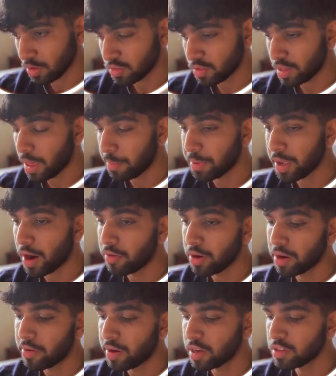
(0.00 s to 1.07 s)

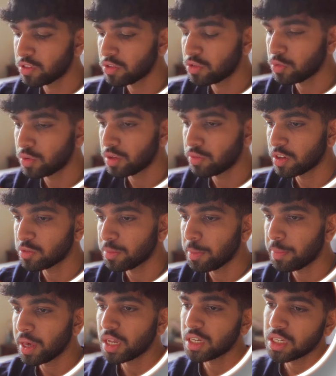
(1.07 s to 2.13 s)
the
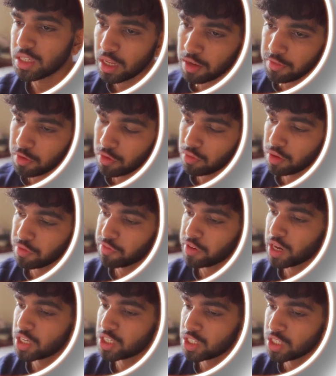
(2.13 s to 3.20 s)
resume page. And then if you
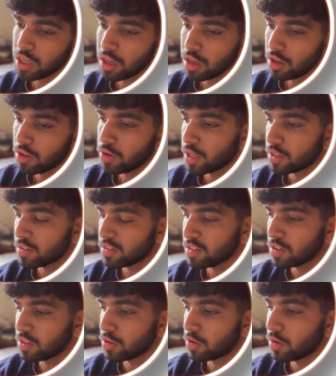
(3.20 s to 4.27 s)
refresh, you get to
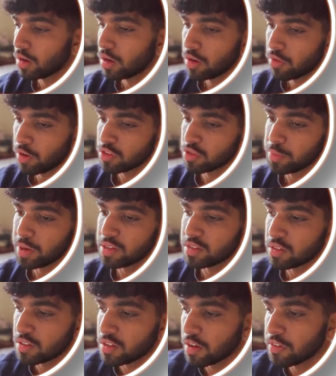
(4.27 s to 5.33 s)
see your
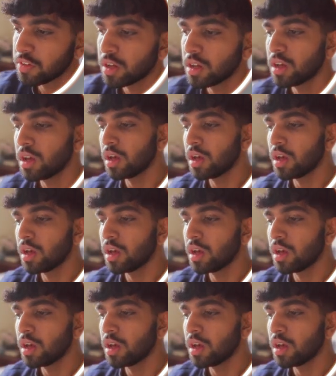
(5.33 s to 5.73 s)
resumes and stuff.